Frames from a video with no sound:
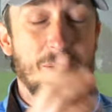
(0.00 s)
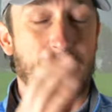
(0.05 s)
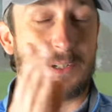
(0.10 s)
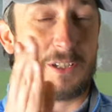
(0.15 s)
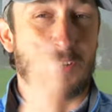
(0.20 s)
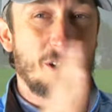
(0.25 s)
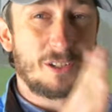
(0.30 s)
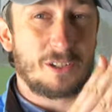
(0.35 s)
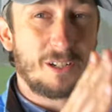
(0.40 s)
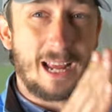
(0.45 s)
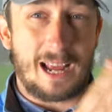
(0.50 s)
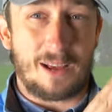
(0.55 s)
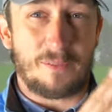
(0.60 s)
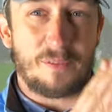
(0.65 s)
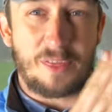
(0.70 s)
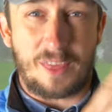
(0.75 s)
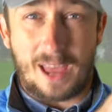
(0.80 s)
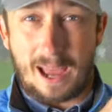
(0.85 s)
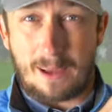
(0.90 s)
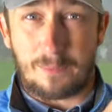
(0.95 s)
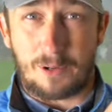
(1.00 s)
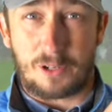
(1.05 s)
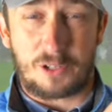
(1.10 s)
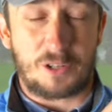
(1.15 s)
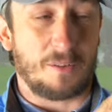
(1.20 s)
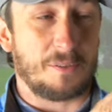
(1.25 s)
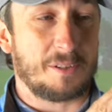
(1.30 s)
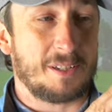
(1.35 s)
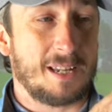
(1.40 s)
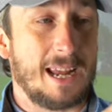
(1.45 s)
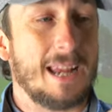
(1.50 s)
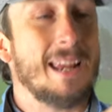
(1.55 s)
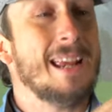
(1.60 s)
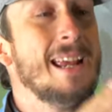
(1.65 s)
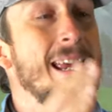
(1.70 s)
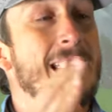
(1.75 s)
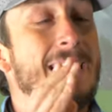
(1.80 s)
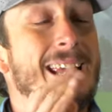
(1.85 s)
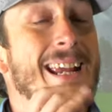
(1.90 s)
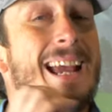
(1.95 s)
So it doesn't have that much offset.
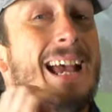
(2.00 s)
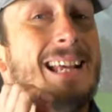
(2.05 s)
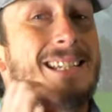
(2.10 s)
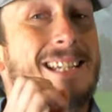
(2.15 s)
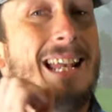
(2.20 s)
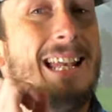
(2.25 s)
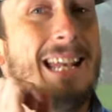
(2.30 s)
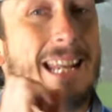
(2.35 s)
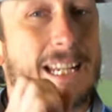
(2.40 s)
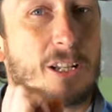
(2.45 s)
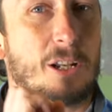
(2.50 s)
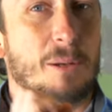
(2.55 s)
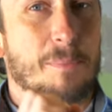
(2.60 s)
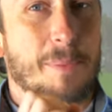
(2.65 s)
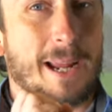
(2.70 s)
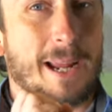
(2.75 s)
It has a little